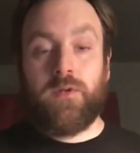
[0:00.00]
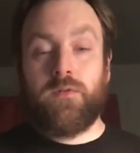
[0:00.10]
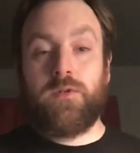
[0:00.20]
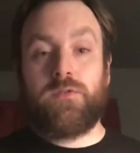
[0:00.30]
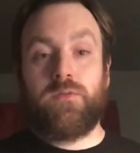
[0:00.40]

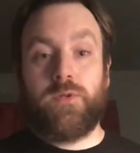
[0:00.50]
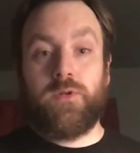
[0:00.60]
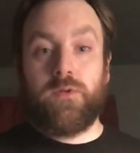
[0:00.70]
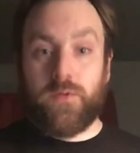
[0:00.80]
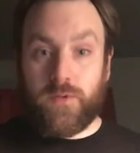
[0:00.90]
which will be
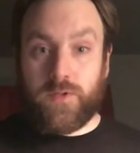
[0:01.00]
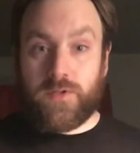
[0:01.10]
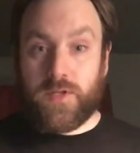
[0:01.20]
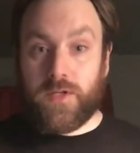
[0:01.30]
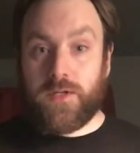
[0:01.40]
really, really
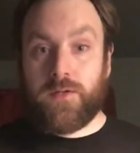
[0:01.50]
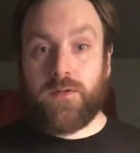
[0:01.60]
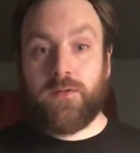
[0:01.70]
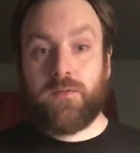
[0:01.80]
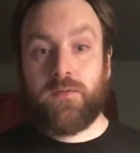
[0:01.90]
sad,
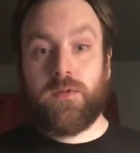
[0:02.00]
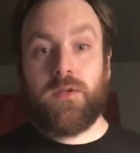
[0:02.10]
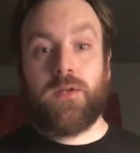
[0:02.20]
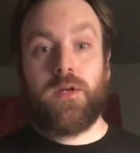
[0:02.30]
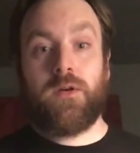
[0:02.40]

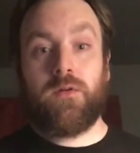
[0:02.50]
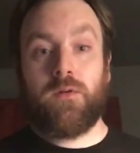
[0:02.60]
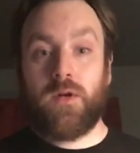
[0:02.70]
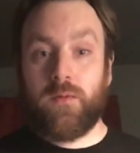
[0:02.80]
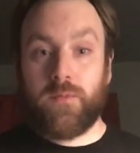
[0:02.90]
and now
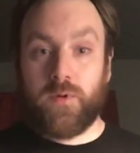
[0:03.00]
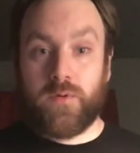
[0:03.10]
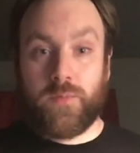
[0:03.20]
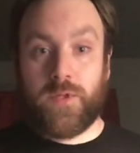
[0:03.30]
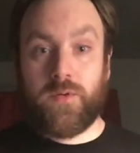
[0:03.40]
I'm going
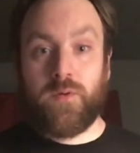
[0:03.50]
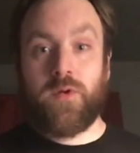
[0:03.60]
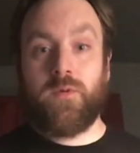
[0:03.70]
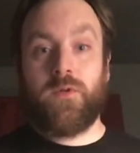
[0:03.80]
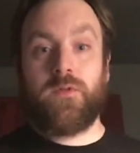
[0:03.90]
to be annoyed
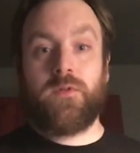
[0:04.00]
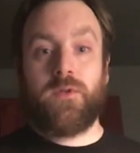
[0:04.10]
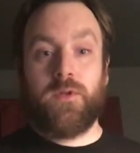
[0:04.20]
with